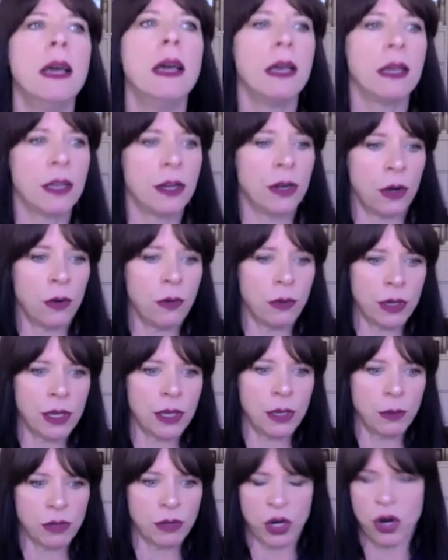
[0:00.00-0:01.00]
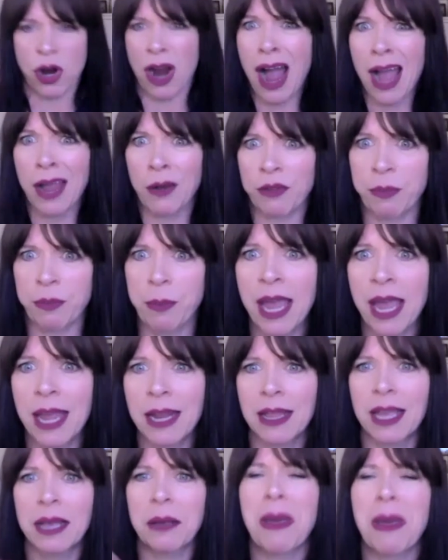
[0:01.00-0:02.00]
you know, he would cry with pain,
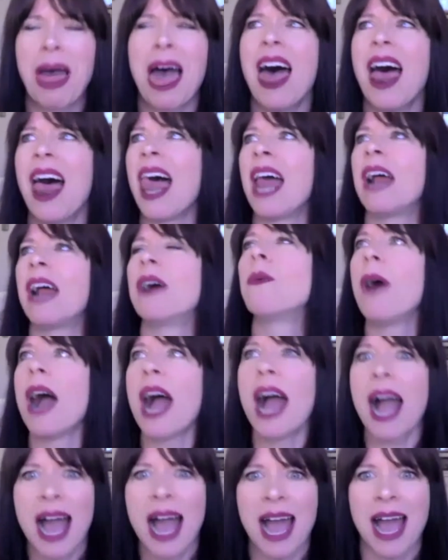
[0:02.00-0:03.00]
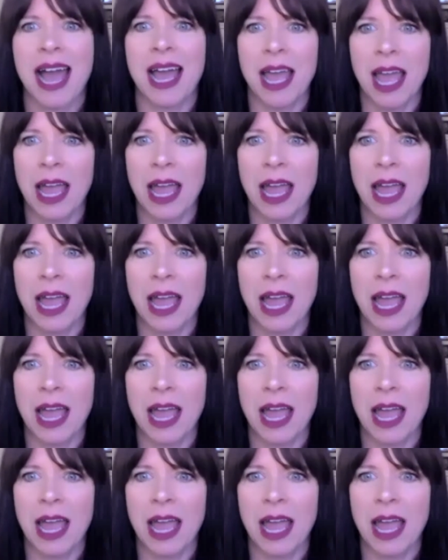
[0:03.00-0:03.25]
like, wow.